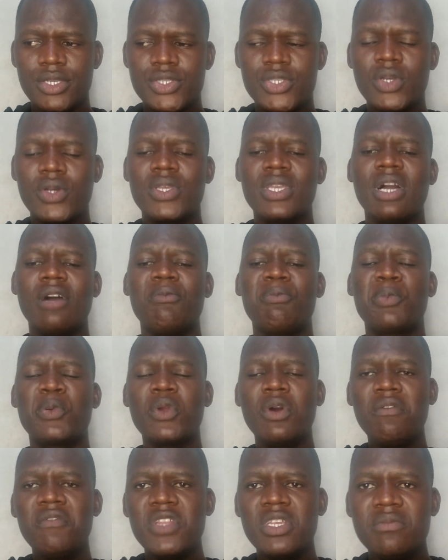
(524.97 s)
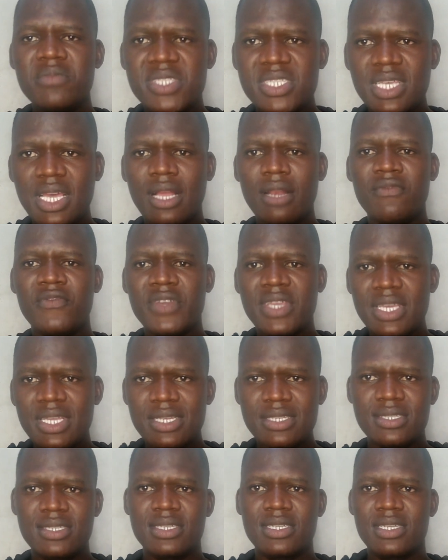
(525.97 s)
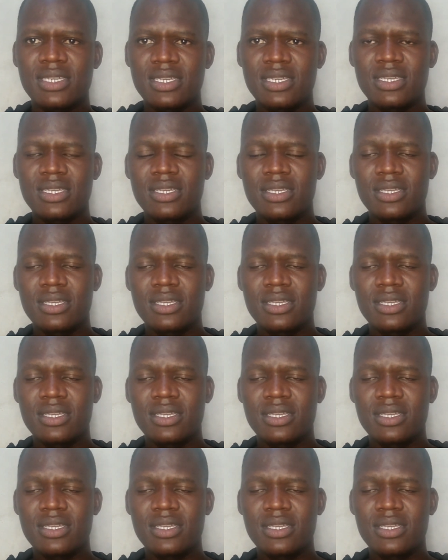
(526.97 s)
So he have proved himself guilty